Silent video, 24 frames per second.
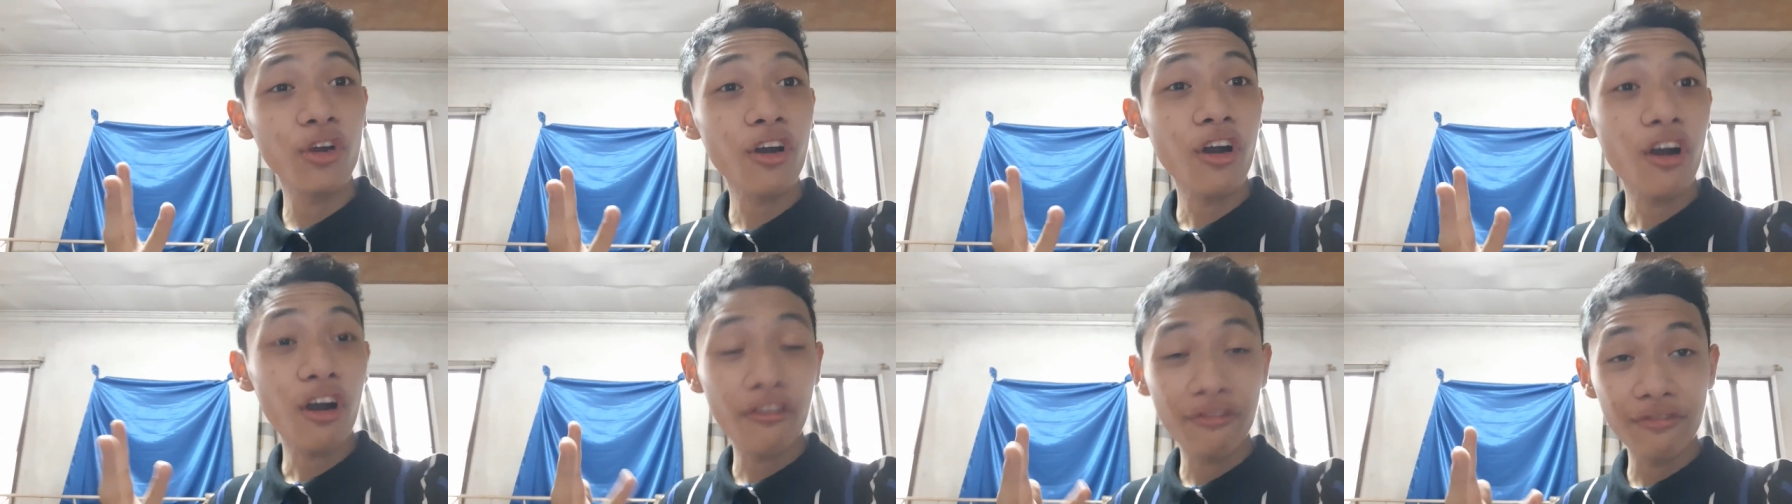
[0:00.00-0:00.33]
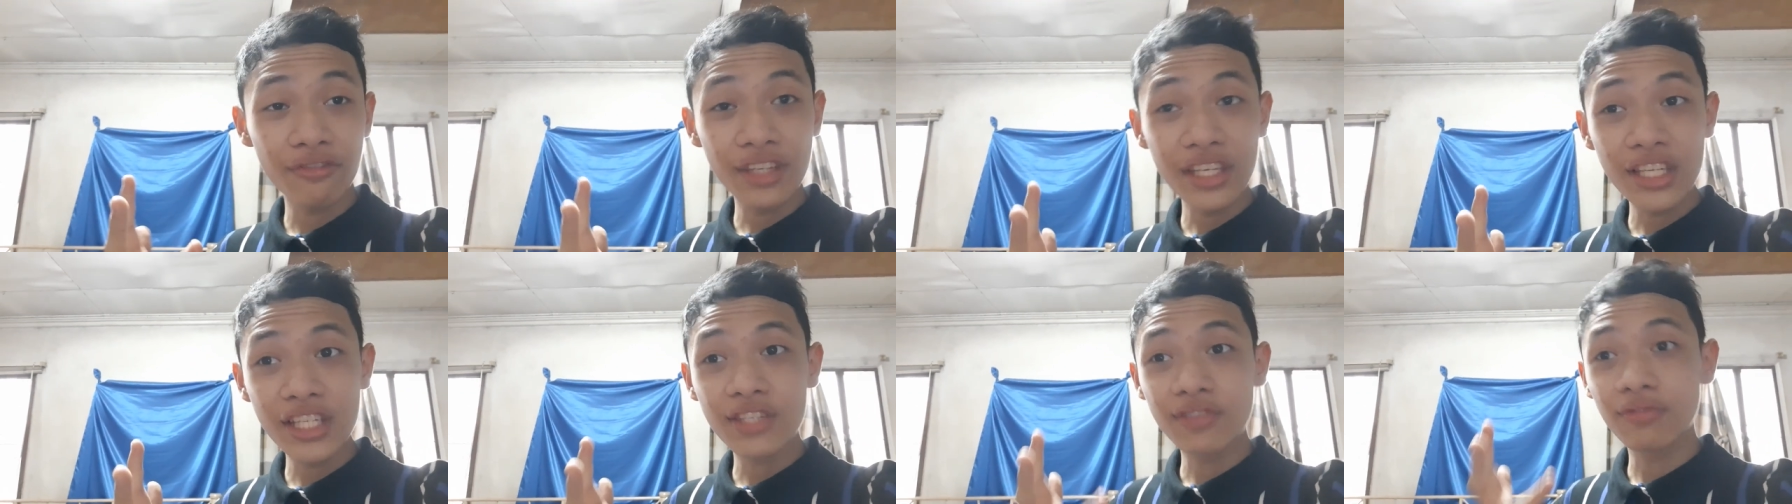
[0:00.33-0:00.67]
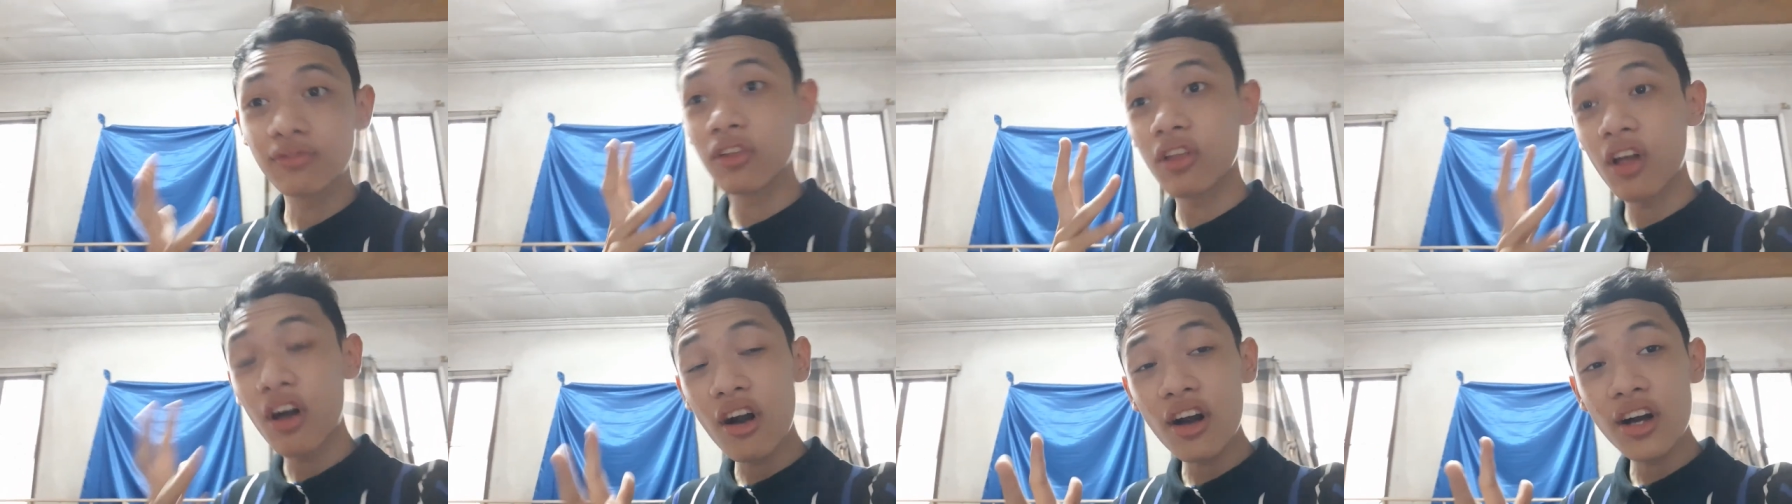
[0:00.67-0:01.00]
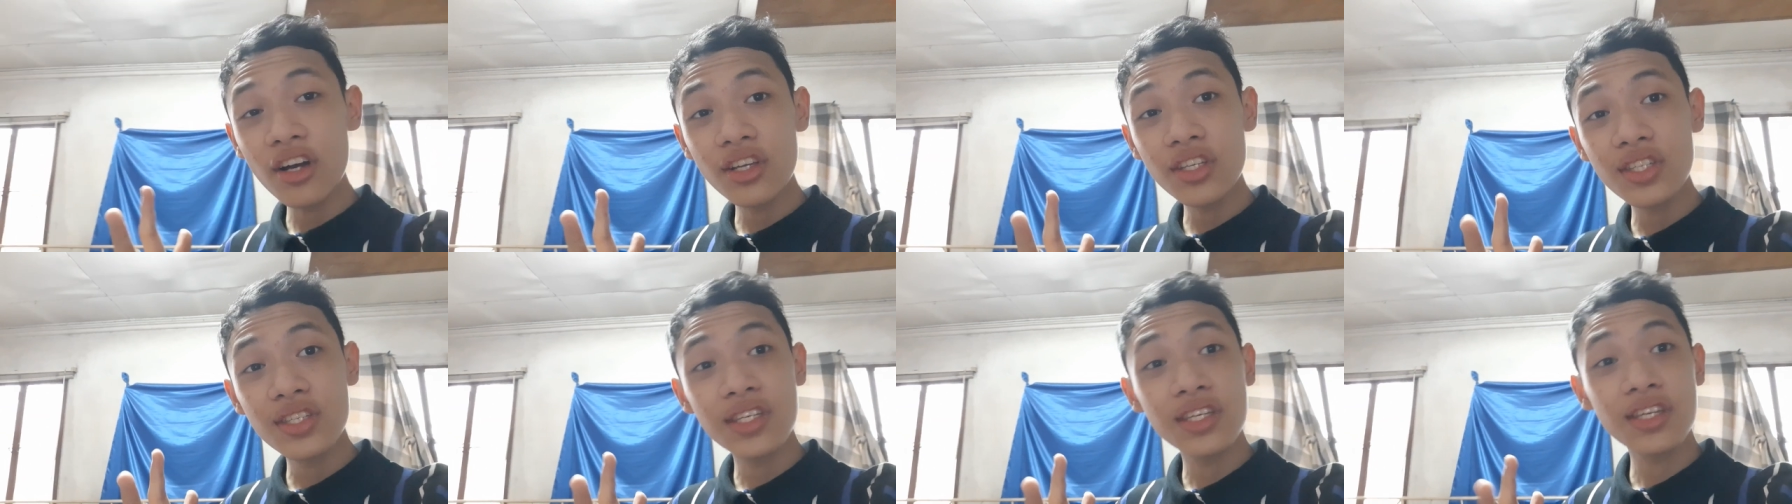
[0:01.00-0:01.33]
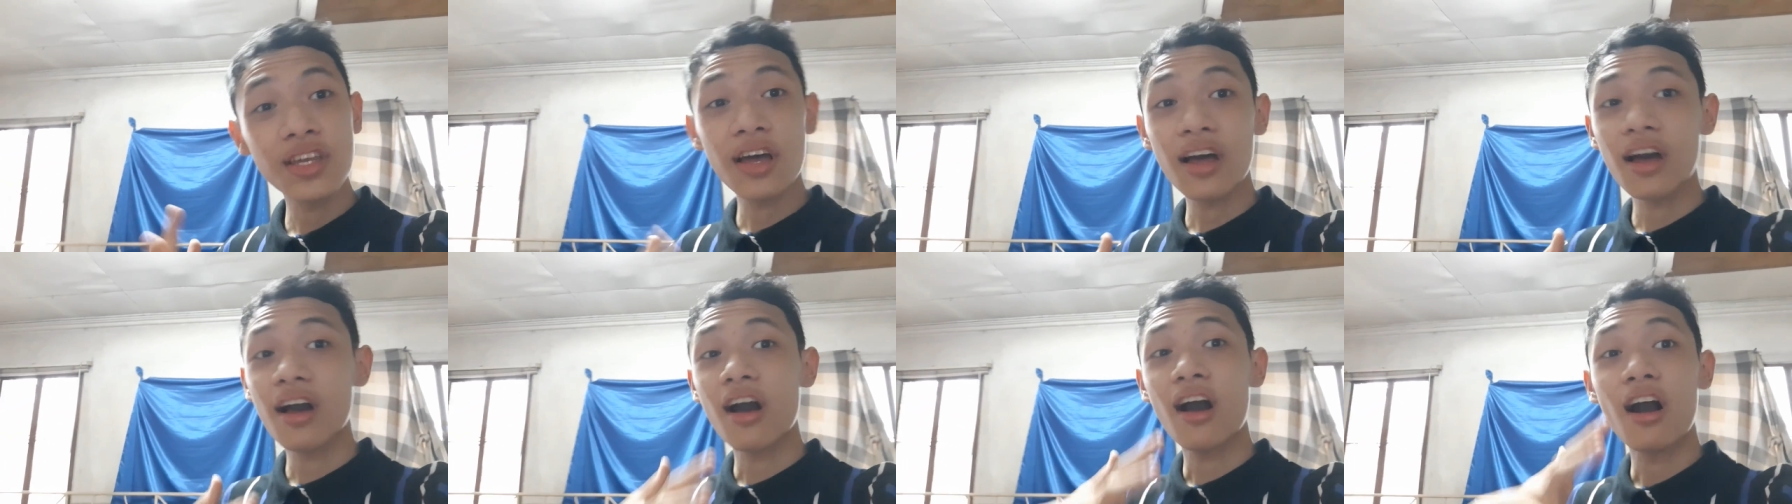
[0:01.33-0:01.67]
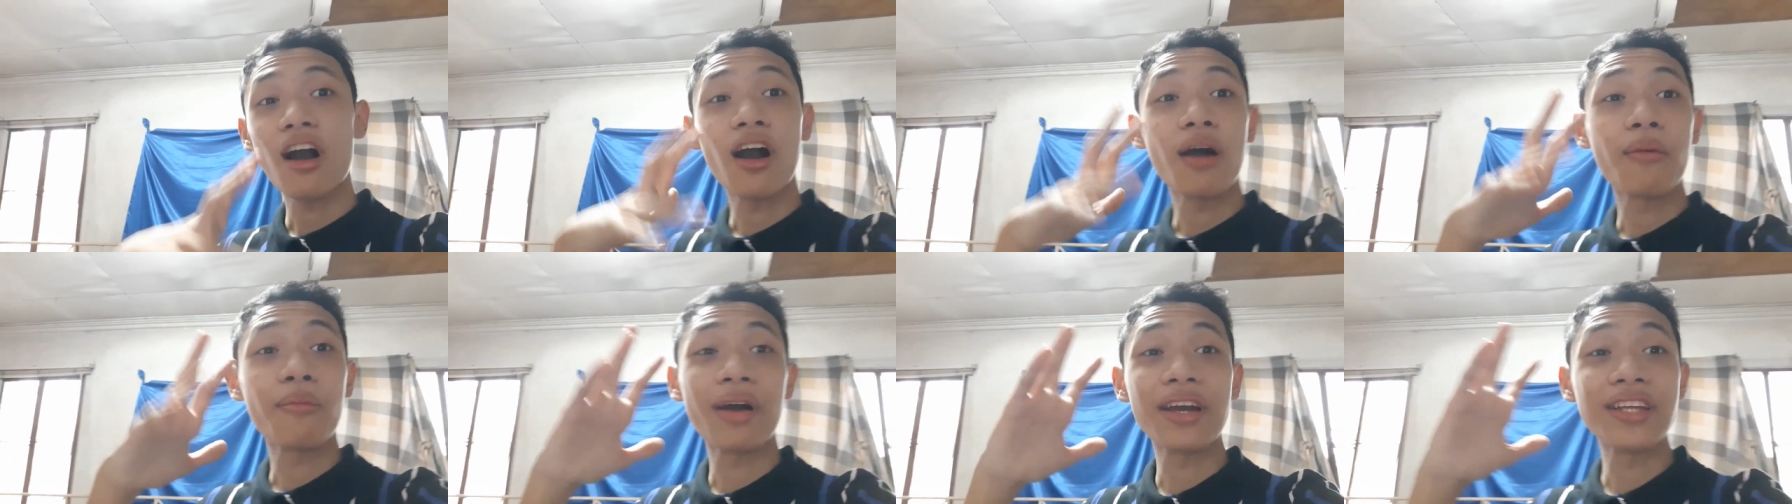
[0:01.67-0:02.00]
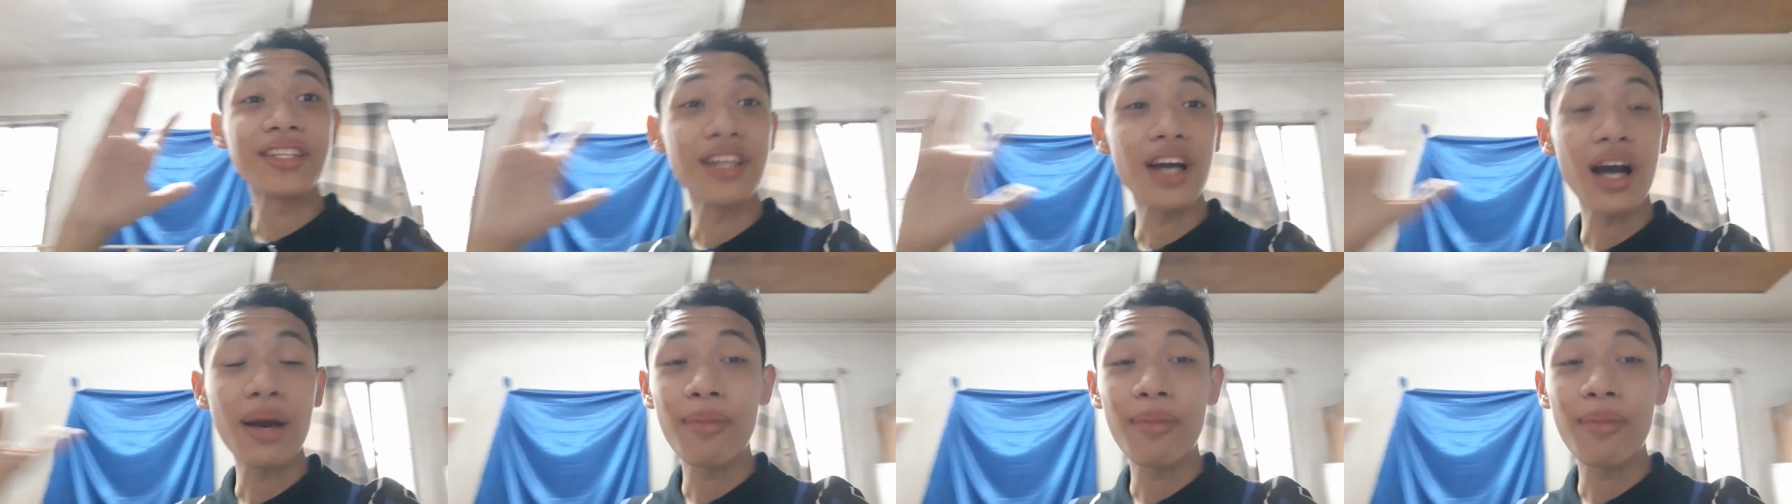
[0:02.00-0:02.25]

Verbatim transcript: of these vlogs uh, my,